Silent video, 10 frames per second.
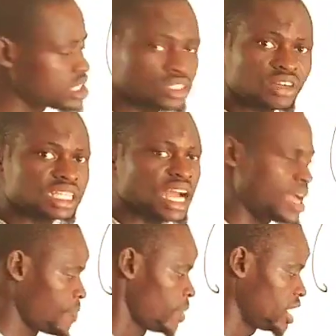is
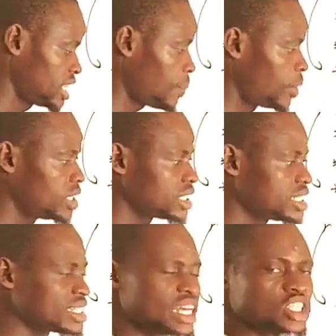greater, the
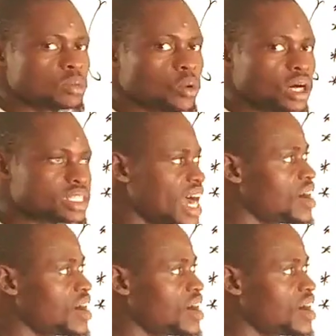bonding tends to be what?